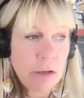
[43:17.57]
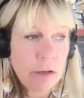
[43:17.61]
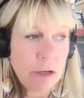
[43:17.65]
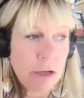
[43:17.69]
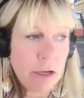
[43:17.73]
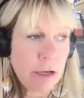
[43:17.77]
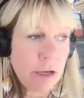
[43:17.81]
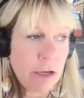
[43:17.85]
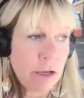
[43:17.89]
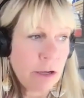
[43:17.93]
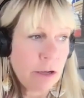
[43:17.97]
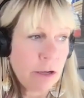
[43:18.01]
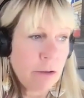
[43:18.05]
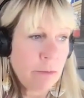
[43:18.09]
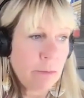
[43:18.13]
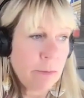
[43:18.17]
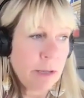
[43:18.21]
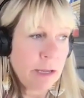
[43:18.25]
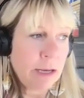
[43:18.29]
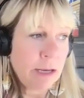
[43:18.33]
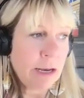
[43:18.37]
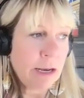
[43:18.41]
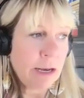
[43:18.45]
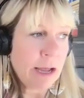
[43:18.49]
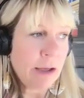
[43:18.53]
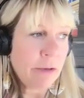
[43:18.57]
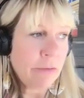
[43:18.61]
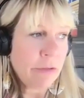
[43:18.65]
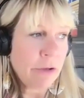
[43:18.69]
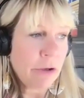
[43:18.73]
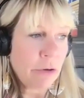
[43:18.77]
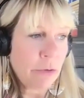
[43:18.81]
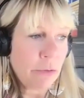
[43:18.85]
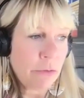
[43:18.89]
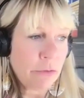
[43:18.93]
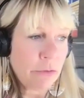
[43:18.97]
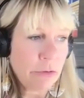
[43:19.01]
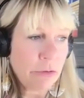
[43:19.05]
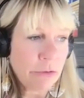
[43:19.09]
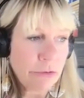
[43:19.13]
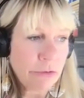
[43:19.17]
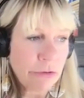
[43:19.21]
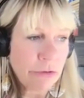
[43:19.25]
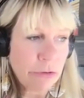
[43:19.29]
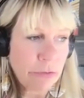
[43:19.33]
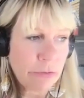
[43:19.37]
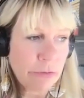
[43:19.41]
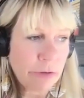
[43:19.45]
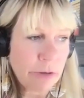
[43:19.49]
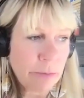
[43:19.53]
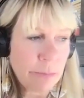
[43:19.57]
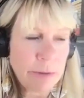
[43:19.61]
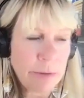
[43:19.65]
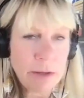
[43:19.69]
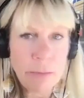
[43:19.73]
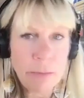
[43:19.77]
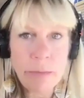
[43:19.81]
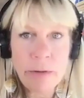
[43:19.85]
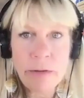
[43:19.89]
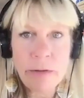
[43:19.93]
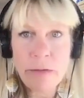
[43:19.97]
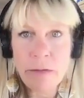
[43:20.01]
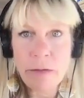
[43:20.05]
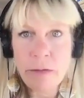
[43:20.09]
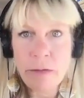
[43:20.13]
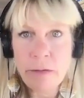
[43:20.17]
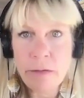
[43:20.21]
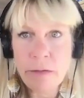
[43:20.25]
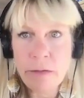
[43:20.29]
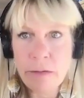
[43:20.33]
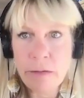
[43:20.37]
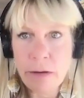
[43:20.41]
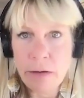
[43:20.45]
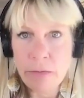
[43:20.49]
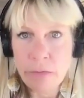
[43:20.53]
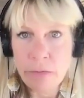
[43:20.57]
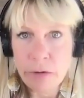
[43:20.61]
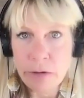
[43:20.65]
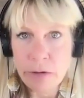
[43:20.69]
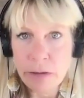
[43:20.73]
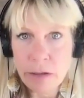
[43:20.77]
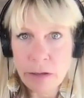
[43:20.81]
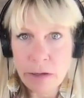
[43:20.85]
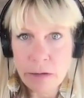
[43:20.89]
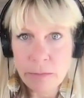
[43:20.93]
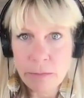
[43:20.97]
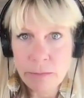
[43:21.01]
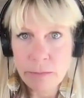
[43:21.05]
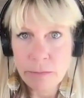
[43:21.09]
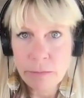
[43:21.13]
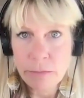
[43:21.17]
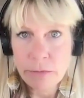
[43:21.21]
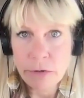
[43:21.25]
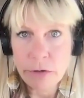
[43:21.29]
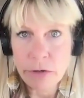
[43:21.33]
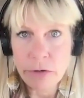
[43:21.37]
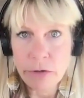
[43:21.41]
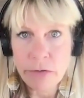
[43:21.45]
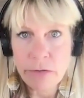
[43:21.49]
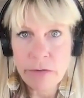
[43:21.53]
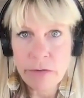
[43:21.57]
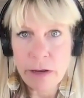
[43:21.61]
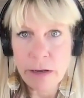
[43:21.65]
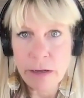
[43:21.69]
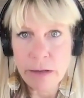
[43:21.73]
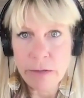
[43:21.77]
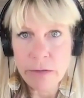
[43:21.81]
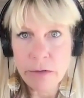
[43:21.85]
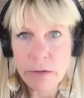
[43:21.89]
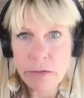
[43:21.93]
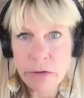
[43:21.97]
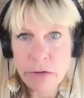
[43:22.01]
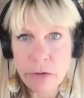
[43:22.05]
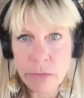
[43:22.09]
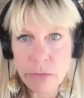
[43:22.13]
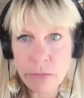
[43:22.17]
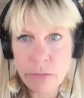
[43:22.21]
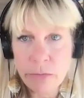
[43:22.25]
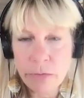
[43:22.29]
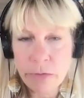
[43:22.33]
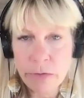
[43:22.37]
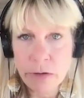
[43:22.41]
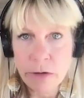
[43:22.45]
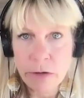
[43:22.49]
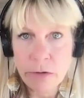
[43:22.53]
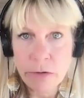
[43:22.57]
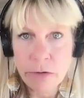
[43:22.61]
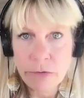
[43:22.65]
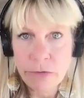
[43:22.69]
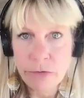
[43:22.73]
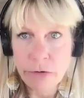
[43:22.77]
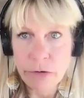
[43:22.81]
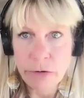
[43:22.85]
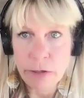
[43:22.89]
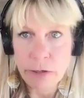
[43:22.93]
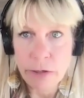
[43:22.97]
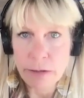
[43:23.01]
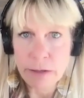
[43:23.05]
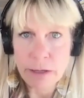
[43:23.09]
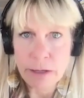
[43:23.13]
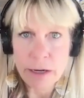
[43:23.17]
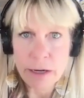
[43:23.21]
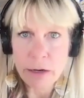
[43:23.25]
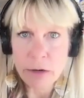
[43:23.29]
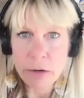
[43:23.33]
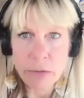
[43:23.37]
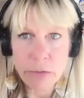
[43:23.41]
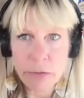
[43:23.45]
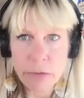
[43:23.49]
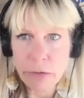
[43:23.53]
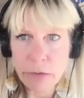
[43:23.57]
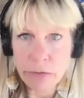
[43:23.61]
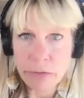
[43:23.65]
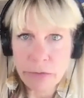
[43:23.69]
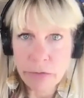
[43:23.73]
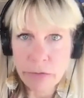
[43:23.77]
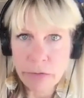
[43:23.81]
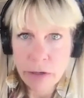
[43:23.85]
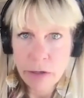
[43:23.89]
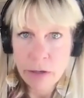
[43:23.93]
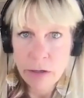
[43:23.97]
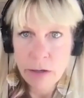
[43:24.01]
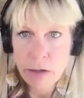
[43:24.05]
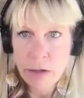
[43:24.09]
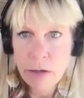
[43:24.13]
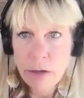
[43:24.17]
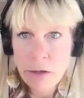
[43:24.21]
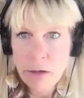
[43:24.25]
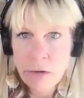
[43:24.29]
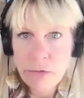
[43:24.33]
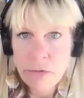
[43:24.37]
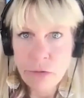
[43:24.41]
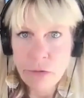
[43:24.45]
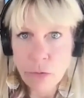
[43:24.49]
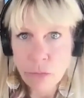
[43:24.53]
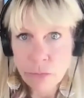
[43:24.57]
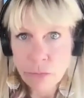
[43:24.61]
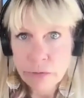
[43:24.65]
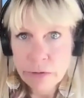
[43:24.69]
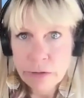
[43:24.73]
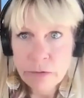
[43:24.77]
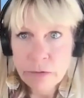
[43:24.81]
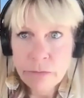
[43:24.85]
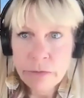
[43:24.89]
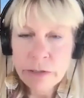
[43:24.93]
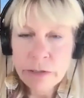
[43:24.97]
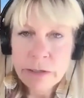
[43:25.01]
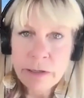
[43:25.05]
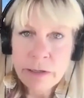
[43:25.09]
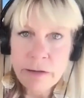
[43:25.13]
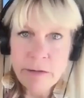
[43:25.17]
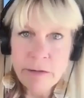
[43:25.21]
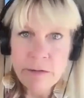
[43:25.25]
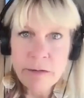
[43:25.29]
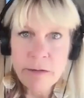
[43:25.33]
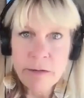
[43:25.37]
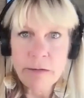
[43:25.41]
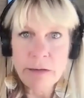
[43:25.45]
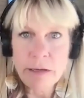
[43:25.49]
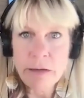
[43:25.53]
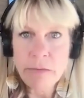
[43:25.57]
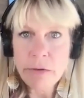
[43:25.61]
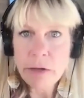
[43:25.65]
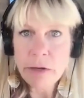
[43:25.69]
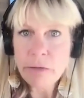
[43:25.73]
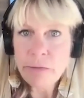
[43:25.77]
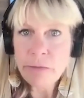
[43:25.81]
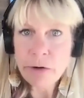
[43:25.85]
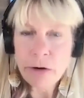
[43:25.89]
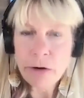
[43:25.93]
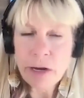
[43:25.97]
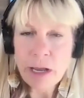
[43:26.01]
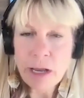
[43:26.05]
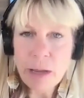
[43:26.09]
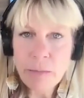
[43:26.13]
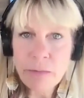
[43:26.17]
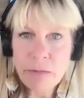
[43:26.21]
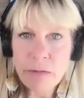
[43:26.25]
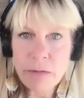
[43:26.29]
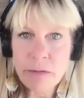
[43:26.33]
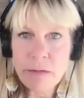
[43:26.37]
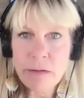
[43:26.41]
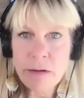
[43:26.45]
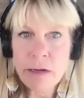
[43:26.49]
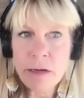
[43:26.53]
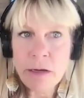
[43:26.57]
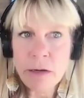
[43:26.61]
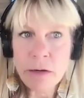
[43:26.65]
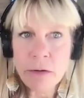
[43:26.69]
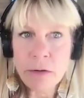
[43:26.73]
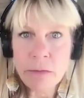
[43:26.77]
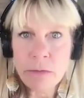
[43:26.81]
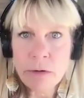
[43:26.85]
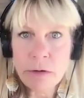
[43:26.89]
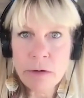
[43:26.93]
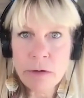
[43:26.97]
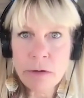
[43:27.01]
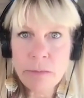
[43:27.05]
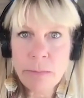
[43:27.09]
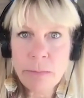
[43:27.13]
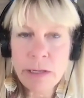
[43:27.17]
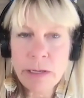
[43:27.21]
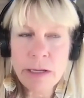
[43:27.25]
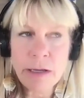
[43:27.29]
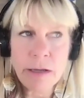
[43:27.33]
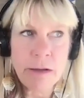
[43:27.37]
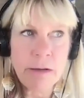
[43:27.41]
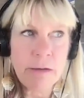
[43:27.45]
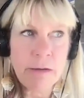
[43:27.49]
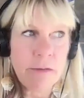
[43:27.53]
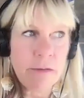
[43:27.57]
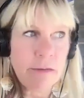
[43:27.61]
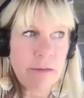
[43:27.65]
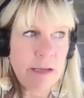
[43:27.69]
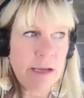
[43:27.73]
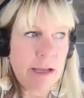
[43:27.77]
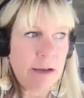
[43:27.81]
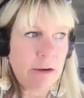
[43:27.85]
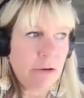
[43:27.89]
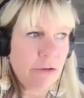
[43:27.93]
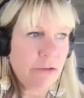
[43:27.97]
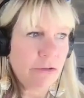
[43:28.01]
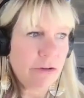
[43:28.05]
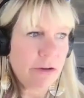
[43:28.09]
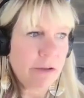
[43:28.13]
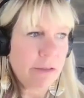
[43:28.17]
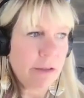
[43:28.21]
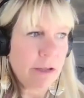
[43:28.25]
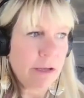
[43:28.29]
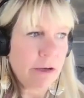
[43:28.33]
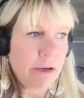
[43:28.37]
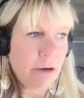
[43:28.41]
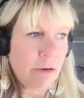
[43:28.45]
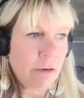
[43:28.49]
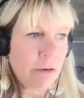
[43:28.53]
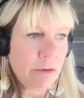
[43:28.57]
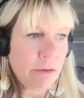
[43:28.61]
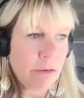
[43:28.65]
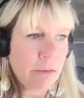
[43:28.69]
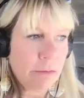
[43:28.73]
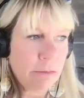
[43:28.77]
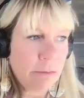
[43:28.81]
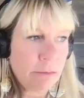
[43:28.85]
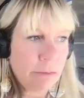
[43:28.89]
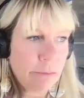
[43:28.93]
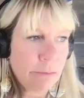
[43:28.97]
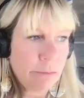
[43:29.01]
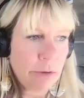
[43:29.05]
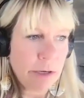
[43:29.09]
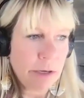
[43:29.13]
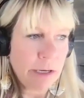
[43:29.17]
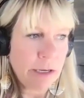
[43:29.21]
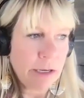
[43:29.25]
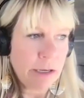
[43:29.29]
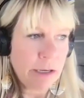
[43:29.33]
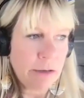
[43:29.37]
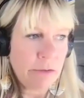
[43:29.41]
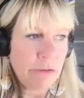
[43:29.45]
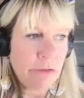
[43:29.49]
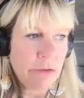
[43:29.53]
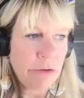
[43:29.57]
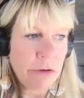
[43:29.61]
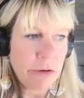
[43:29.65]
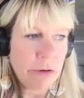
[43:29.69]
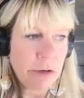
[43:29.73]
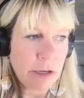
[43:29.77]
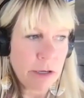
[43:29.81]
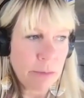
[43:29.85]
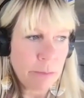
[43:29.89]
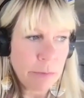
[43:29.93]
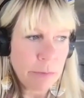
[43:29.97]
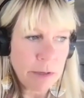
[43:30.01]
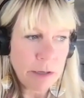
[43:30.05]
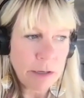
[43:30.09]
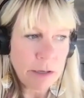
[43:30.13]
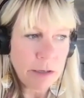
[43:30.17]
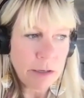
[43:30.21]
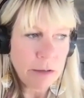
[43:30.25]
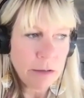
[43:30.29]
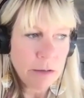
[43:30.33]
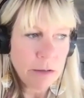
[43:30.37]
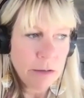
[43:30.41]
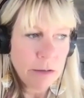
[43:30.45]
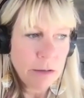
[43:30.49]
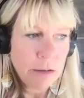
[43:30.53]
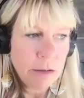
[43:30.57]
Um, and how the owner shows up in the business is everything. So you're setting the tone for the culture. And a lot of owners don't really realize this, even if you're an absentee owner, because the energy that you're putting into your company